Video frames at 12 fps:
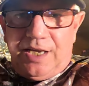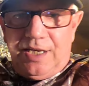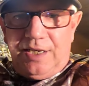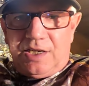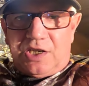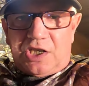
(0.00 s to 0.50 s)

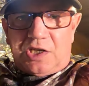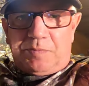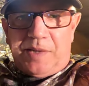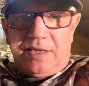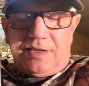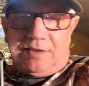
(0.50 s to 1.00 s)

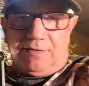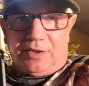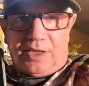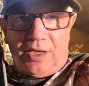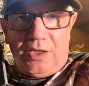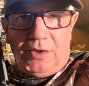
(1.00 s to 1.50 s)
inexpensive,
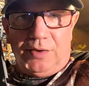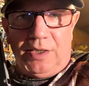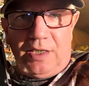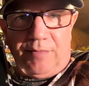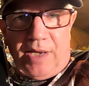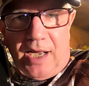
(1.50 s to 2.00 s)
okay? You don't
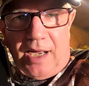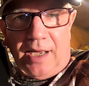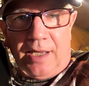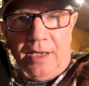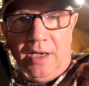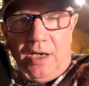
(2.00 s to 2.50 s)
need to
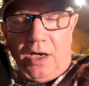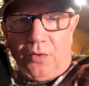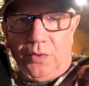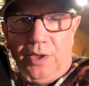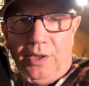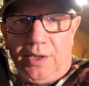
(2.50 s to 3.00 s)
buy a
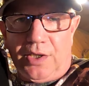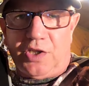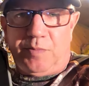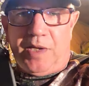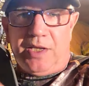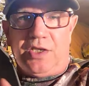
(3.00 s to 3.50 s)
real
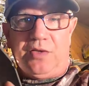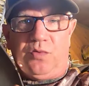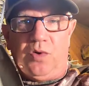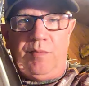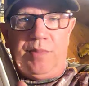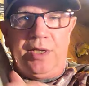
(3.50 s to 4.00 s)
expensive
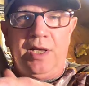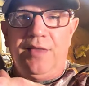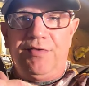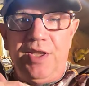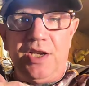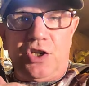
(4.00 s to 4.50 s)
one, but
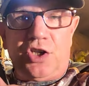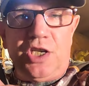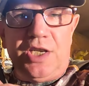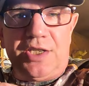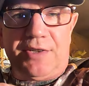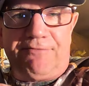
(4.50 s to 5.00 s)
this
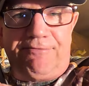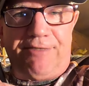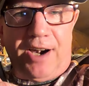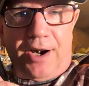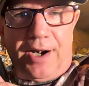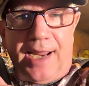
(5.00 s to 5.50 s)
is
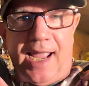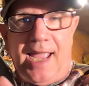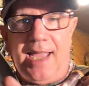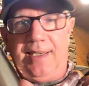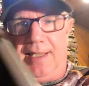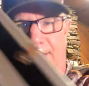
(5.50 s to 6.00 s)
very
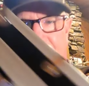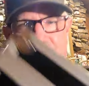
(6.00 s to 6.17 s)
handy,